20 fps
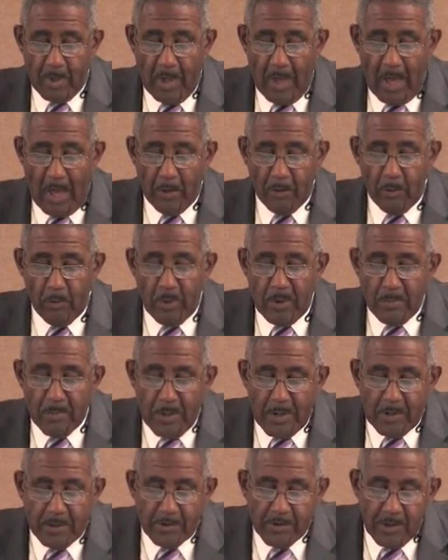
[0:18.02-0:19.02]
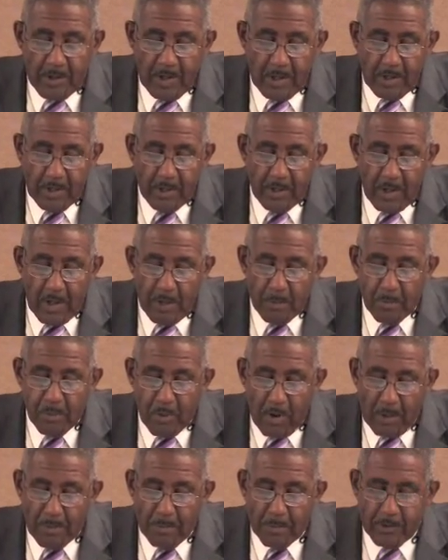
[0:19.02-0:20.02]
How do we maintain a
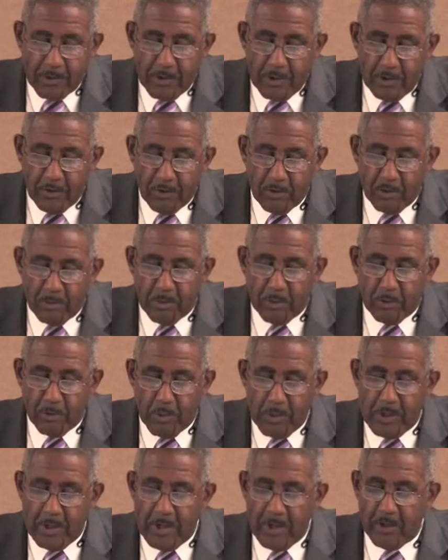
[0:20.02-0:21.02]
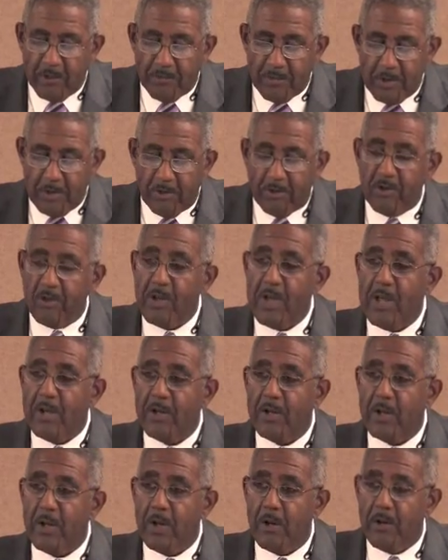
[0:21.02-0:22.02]
proper tension between innovation and
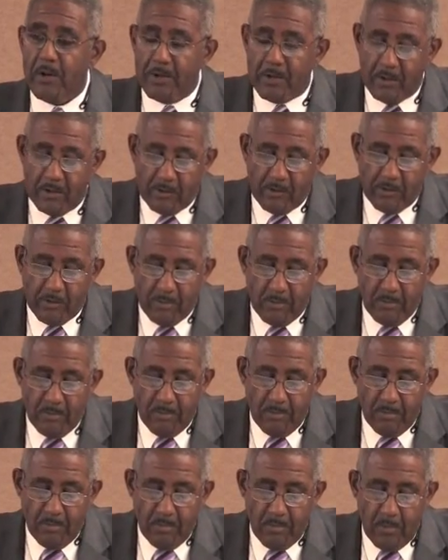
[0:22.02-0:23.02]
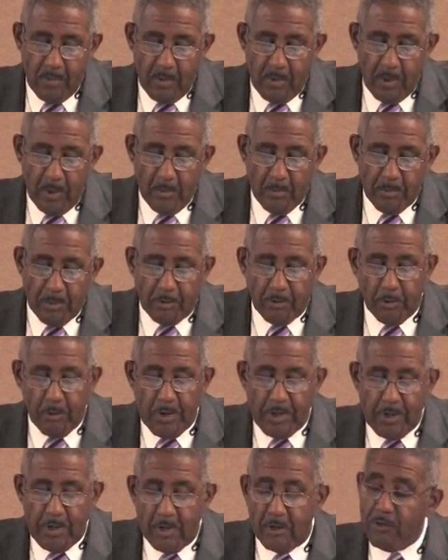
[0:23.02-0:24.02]
inheritance,
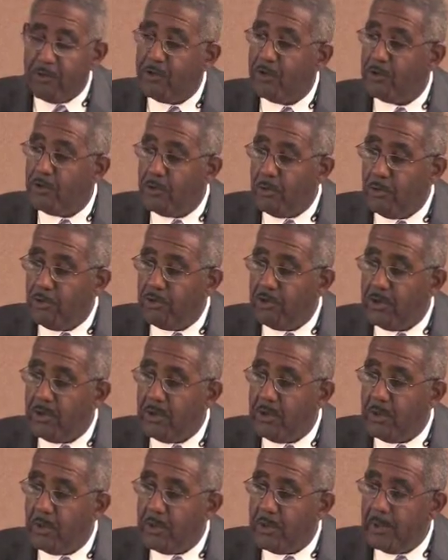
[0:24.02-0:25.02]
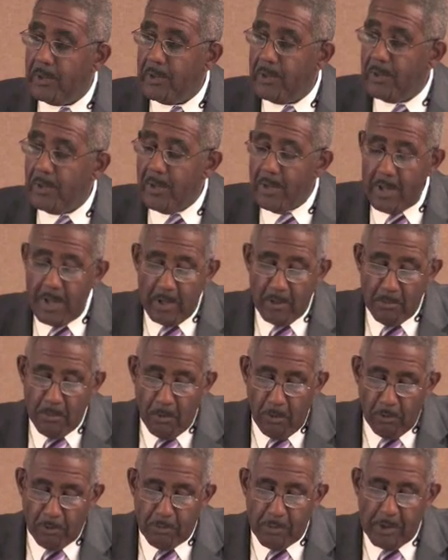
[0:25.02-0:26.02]
between institution and
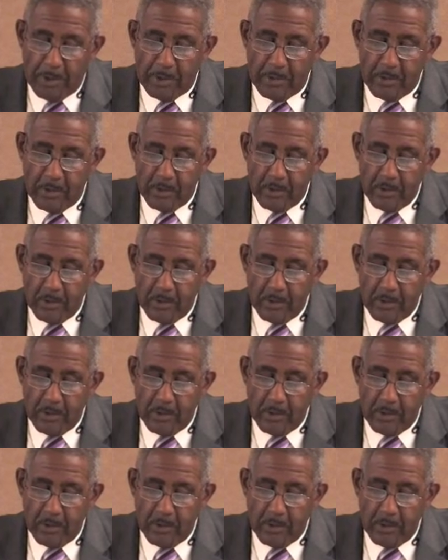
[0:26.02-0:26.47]
movement?